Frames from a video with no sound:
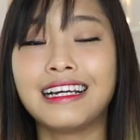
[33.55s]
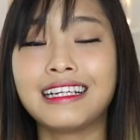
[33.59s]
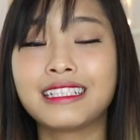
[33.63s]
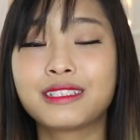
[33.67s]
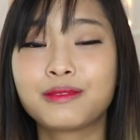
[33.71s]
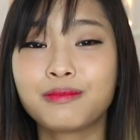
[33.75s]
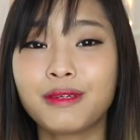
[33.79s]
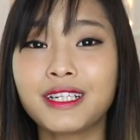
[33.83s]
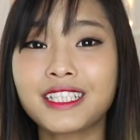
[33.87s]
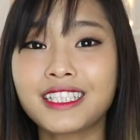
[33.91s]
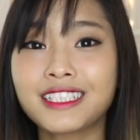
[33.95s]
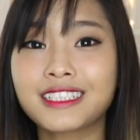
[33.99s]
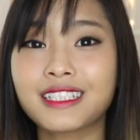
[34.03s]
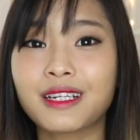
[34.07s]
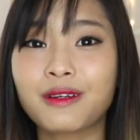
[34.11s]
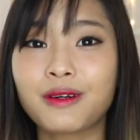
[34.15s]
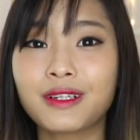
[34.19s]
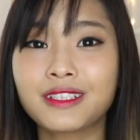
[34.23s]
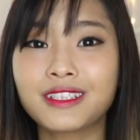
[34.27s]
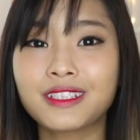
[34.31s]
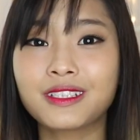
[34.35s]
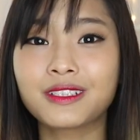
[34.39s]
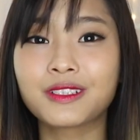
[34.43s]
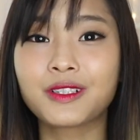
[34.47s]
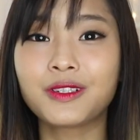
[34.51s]
As much as I
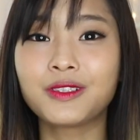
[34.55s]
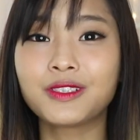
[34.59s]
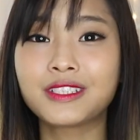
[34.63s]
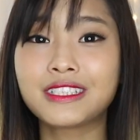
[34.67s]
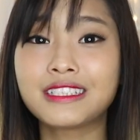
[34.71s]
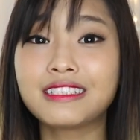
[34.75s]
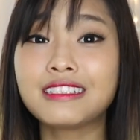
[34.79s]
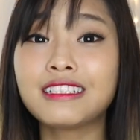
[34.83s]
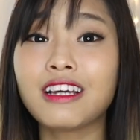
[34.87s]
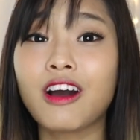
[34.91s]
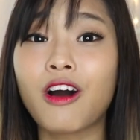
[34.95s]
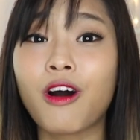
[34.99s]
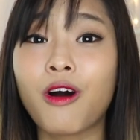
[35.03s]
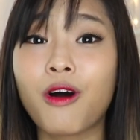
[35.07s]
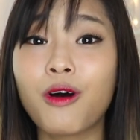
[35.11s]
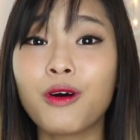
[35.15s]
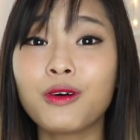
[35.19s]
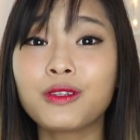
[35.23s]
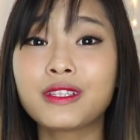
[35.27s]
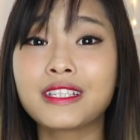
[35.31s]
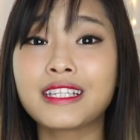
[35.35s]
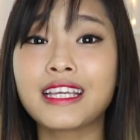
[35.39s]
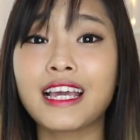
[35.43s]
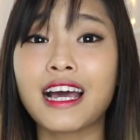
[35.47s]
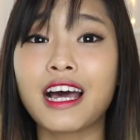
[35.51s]
wanted to go see
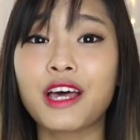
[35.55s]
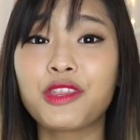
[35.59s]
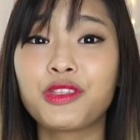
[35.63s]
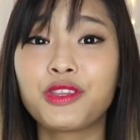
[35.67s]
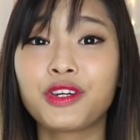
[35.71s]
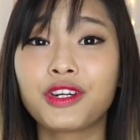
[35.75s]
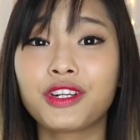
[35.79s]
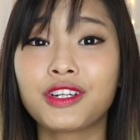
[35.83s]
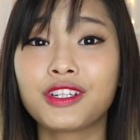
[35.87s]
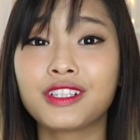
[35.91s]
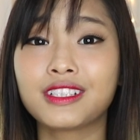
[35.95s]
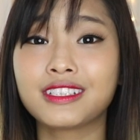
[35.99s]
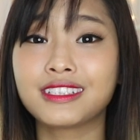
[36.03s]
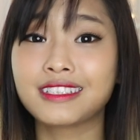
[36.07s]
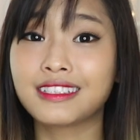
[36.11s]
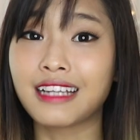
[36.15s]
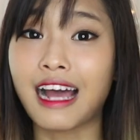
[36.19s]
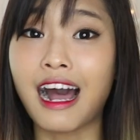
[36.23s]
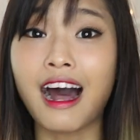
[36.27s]
all the other